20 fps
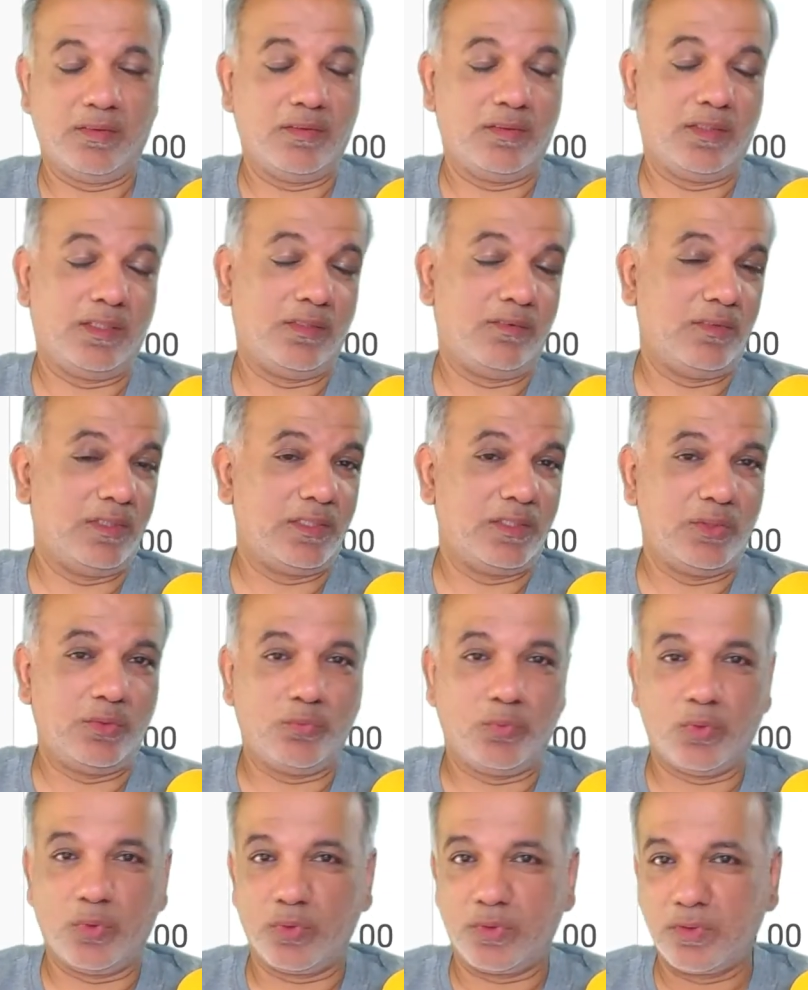otherwise you
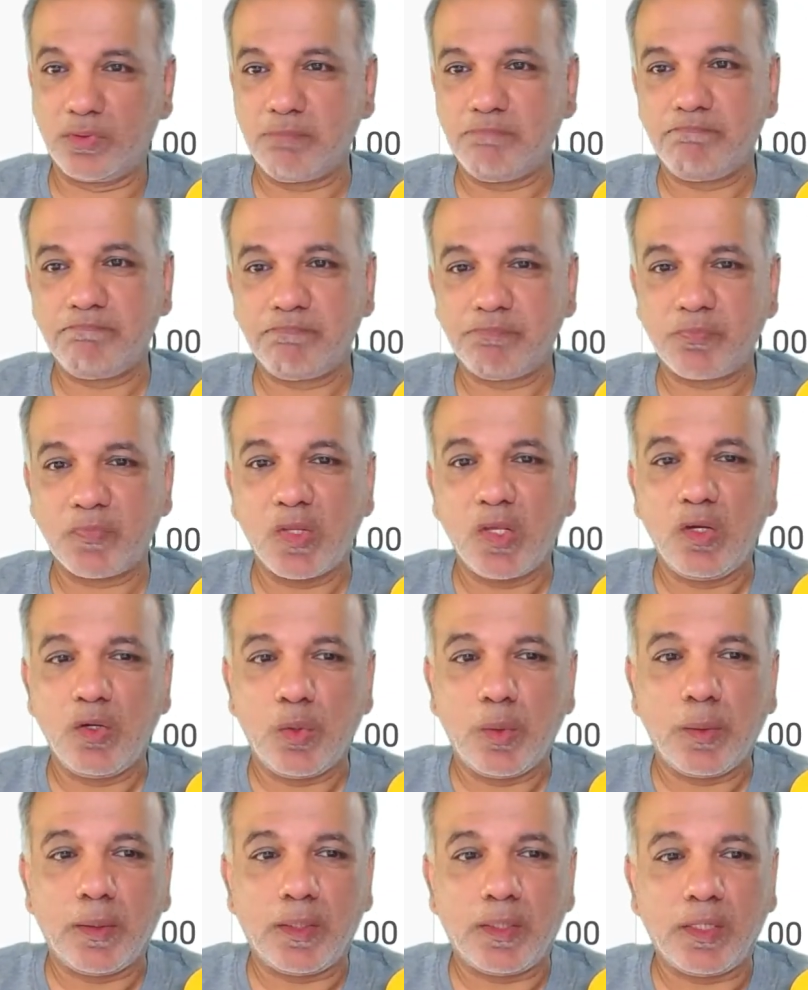won't
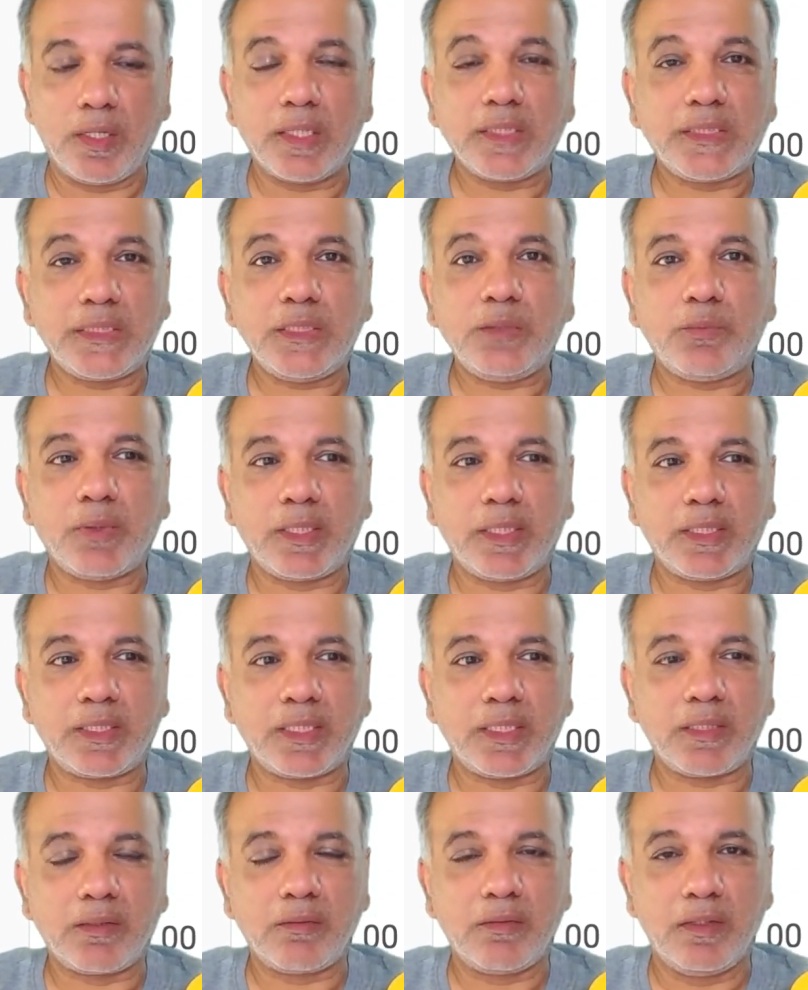achieve
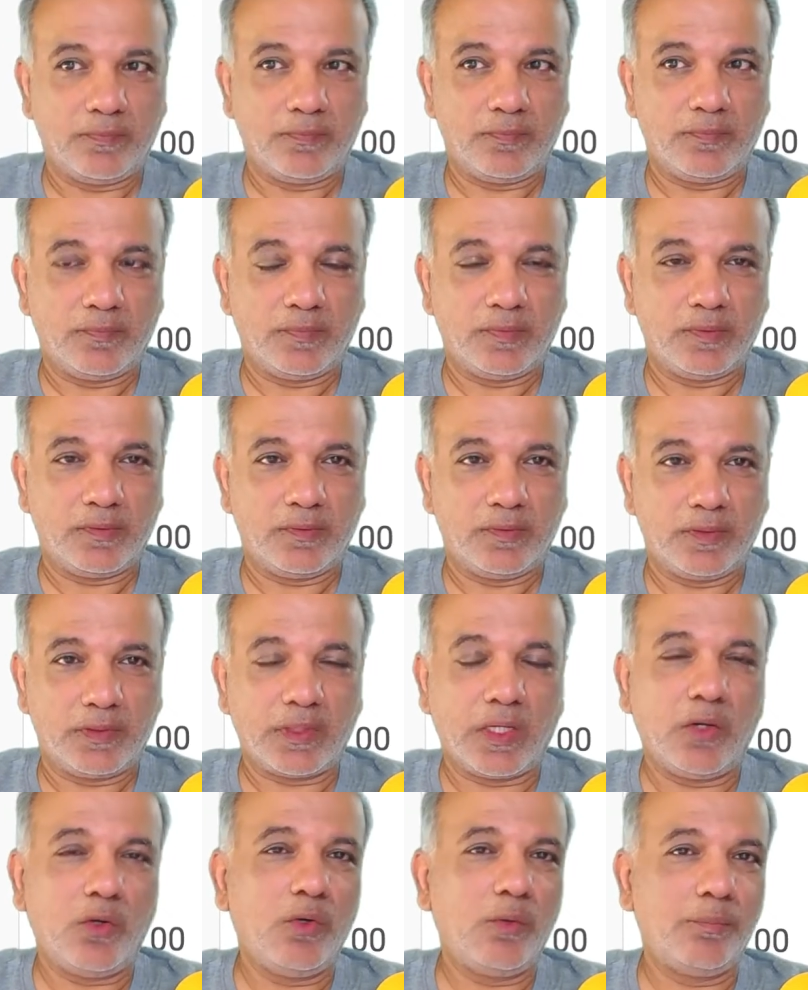anything. So
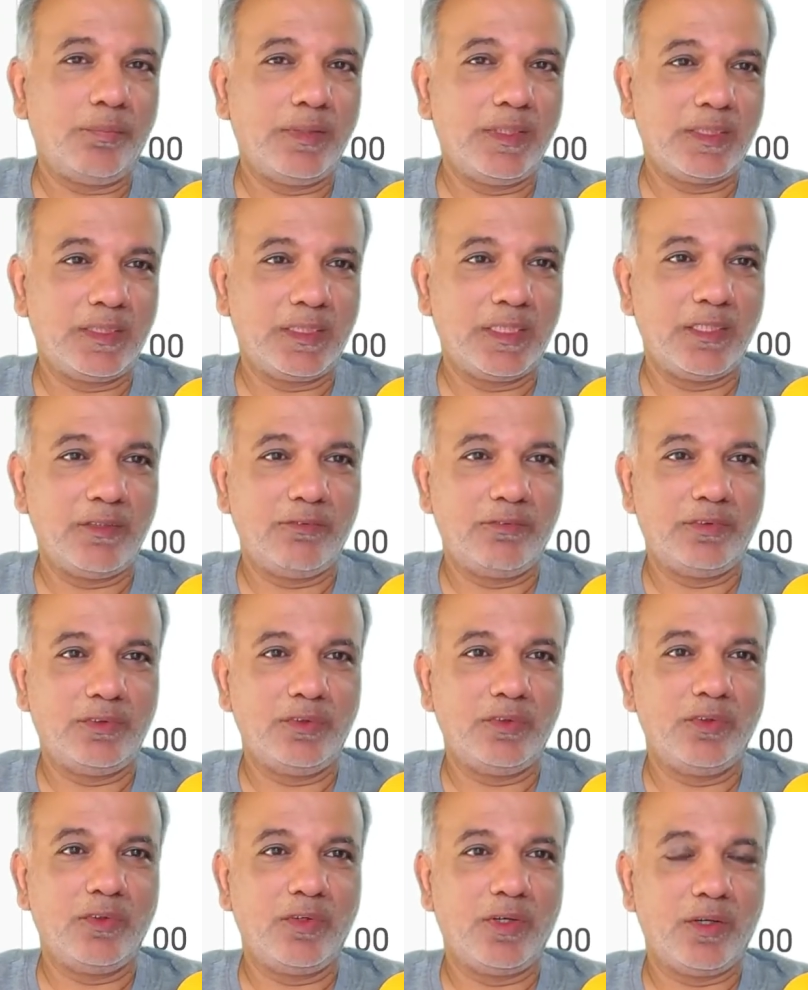I hope this gives
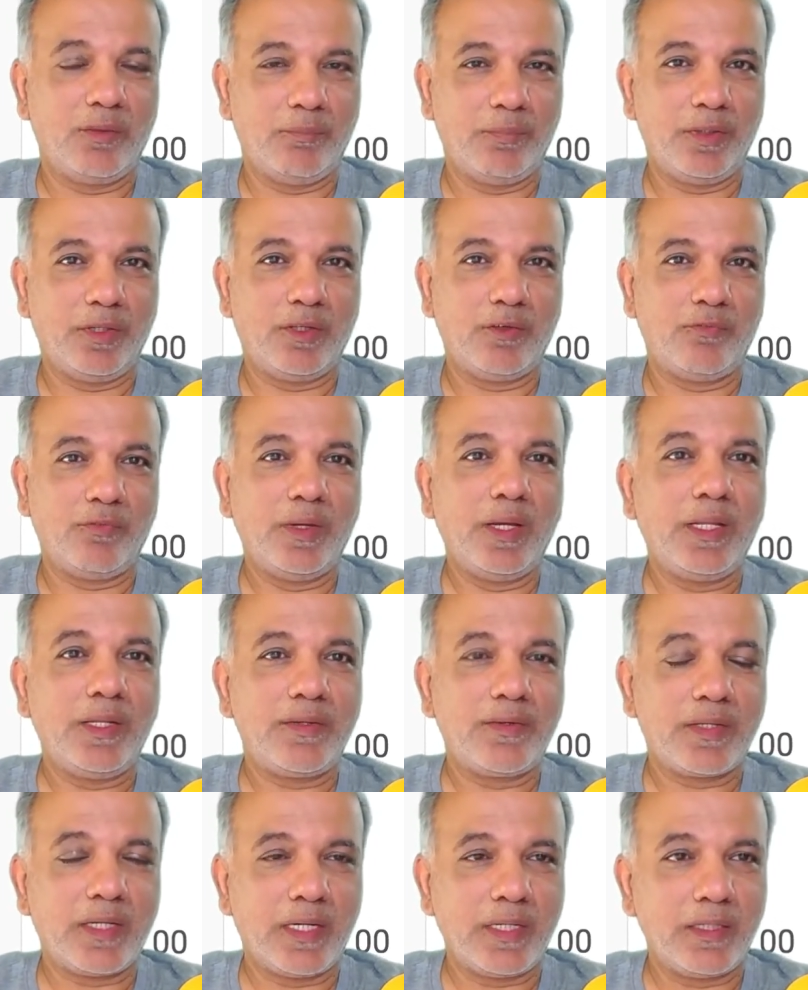you a bit of
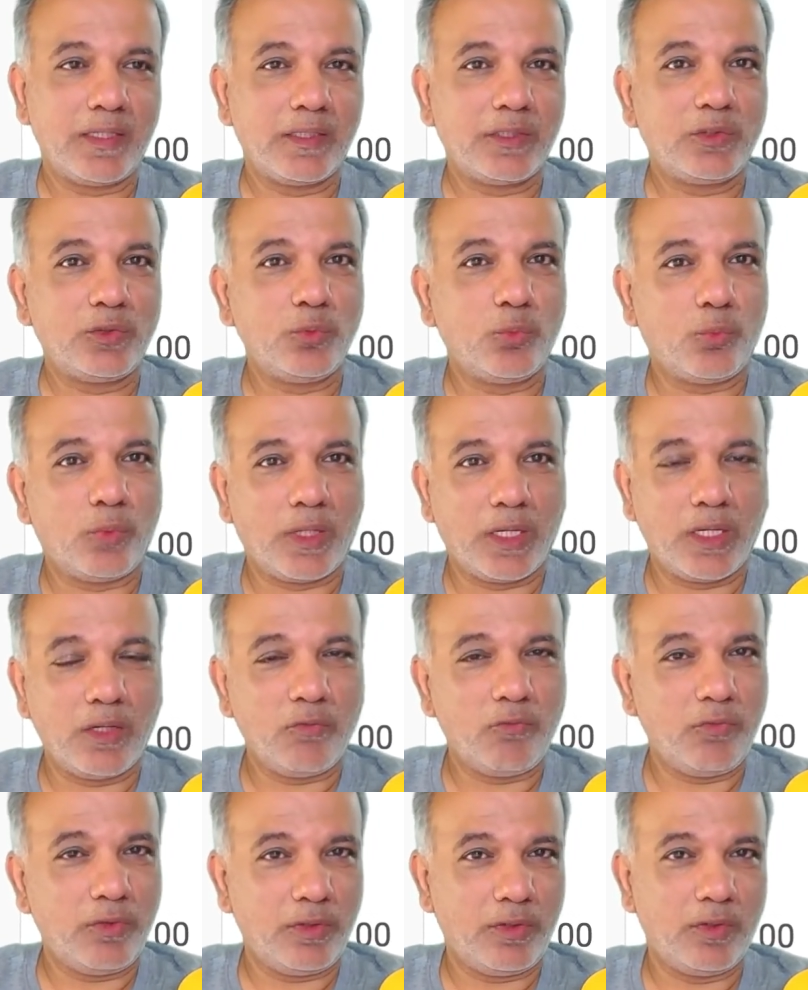insight as to why
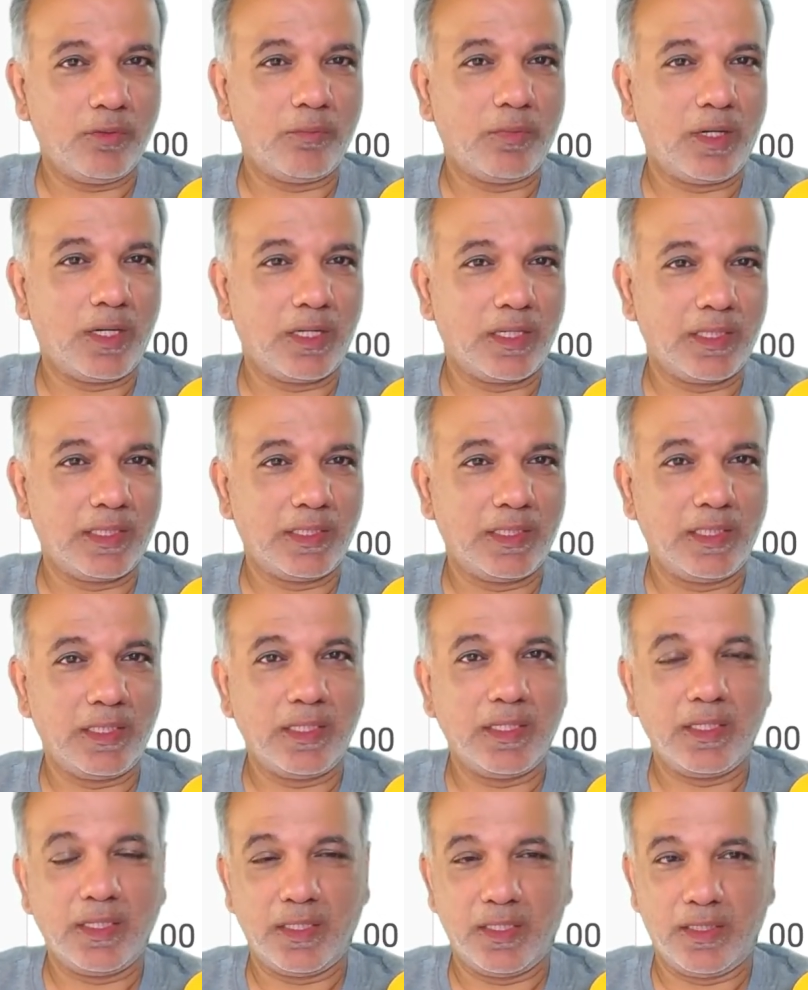video
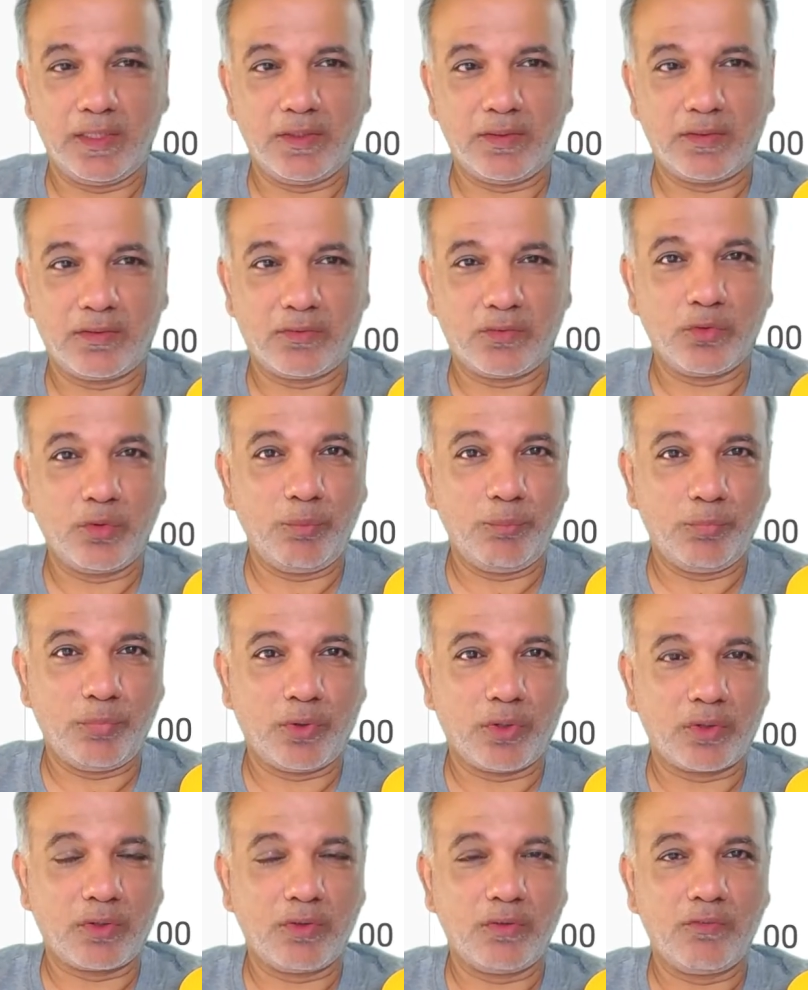marketing is so
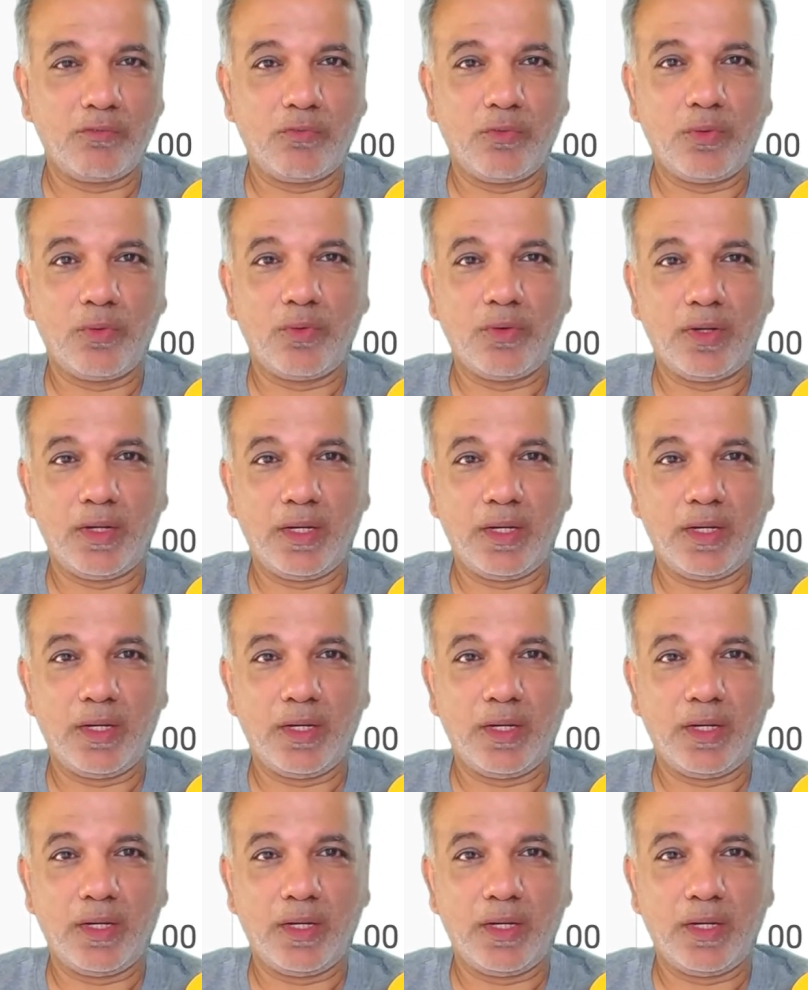important for